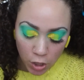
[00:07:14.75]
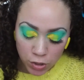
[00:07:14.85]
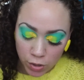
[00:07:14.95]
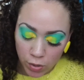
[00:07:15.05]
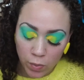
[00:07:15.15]

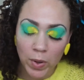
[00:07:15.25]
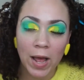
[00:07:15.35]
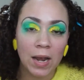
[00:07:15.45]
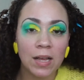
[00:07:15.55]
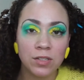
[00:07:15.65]
So what
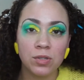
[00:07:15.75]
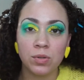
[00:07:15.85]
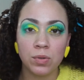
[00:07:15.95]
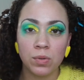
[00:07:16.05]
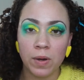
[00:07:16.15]
I like to
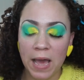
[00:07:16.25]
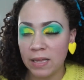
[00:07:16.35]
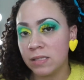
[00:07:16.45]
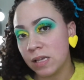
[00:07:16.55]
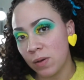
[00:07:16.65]
do
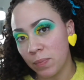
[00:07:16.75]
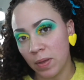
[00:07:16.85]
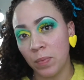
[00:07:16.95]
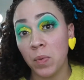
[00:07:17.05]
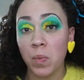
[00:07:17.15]
and tell
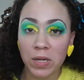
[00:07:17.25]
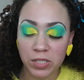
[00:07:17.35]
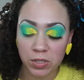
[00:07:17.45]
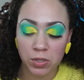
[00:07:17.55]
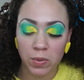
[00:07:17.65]
people what
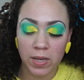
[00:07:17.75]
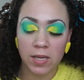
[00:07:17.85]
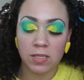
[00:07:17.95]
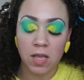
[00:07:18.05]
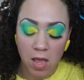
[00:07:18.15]
to do
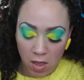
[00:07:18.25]
is,